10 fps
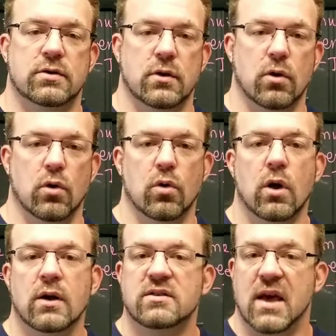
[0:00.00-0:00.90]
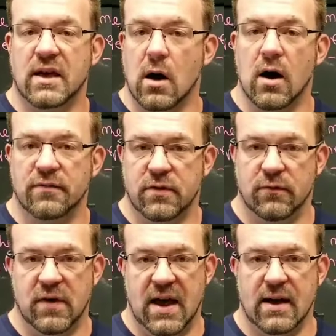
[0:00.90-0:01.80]
to take off the
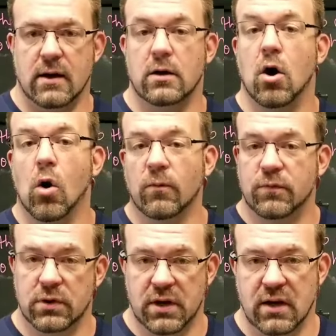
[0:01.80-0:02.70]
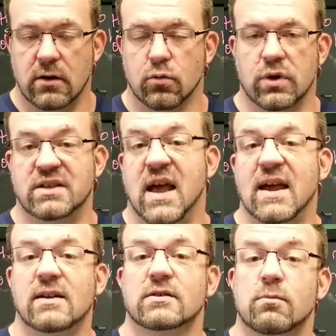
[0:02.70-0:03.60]
fat and hopefully
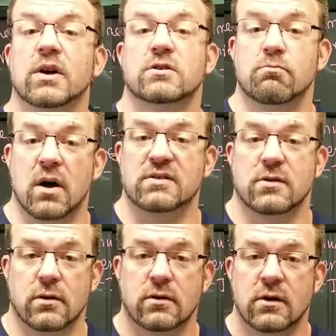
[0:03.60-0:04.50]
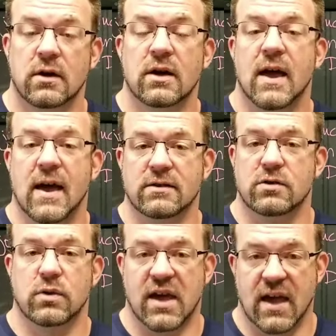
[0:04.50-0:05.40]
retain as much muscle as
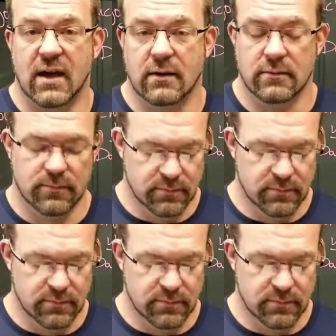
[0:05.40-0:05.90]
you can.